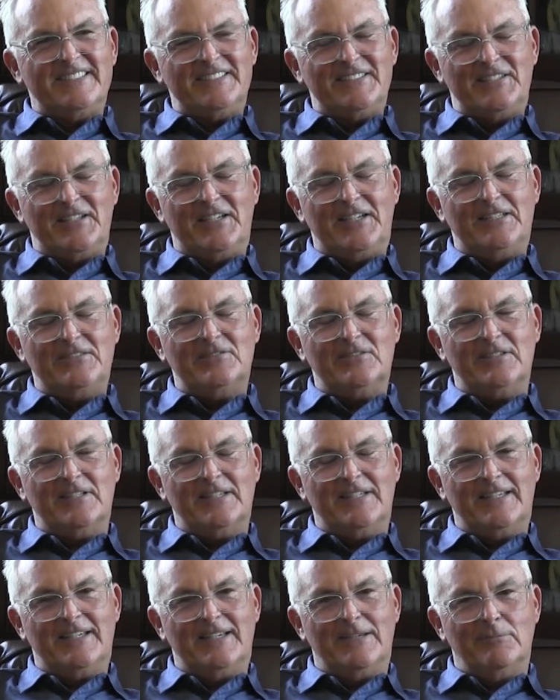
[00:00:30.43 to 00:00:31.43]
Yes,
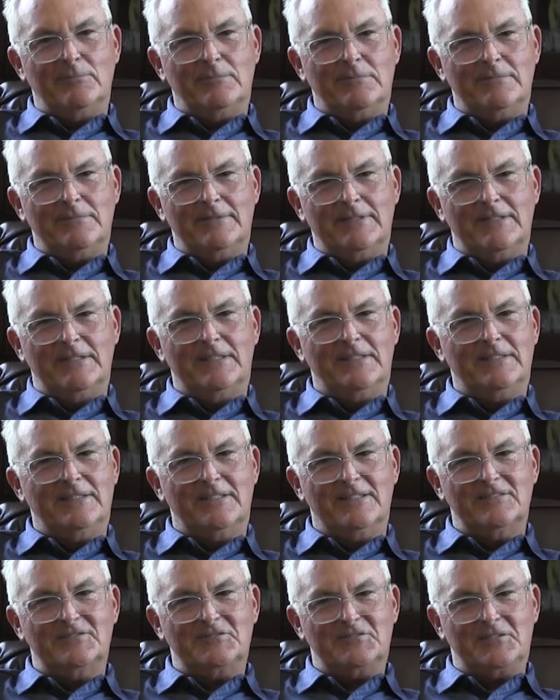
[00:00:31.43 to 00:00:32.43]
I am. Uh,
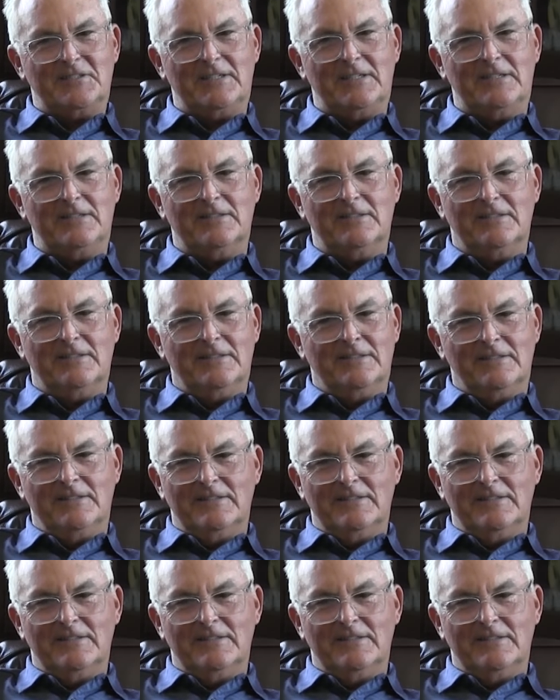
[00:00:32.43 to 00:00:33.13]
it's, uh,